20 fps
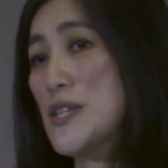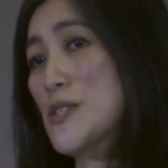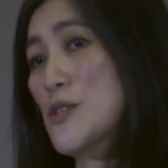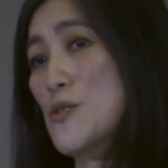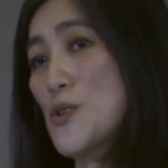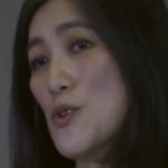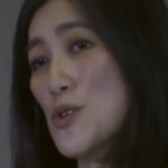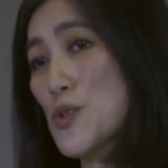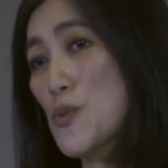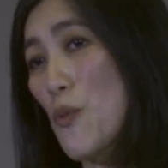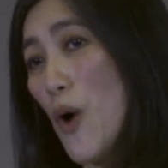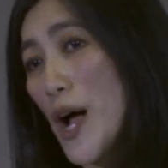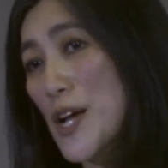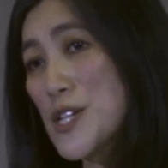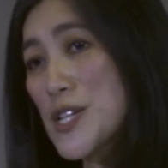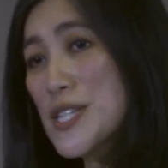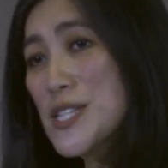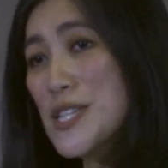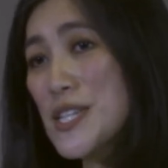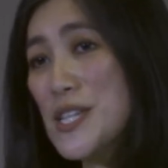So there's
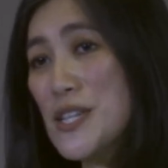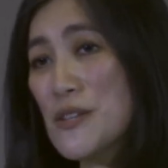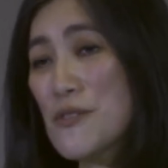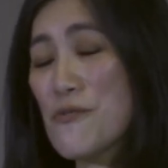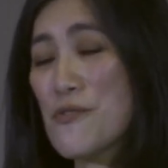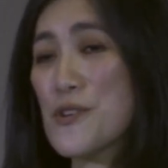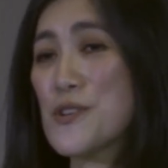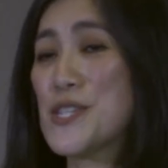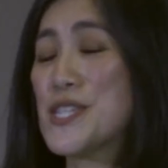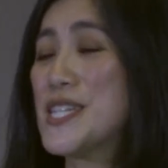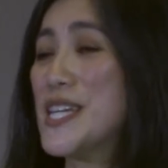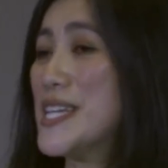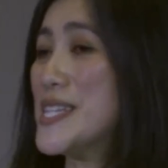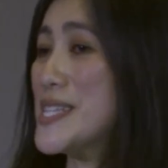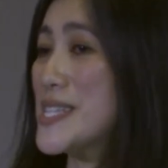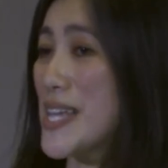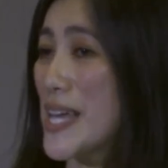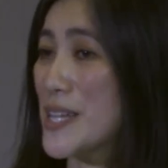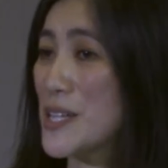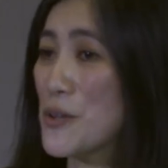Washington University and
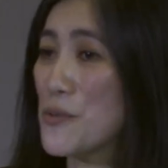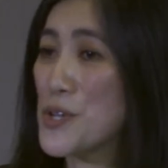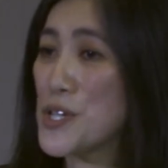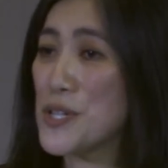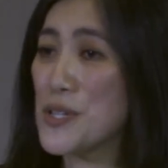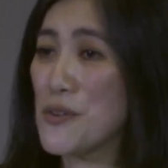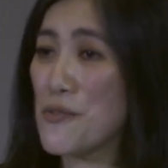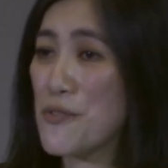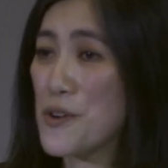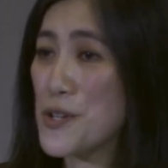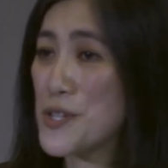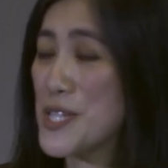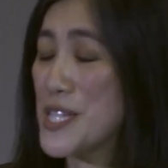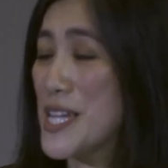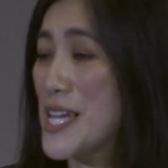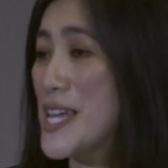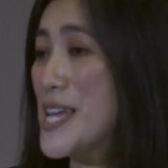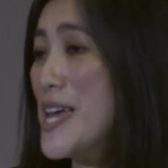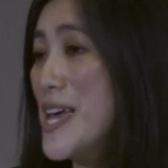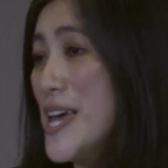St. Louis
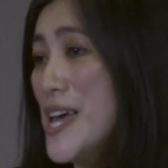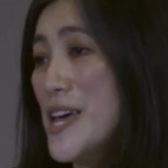University.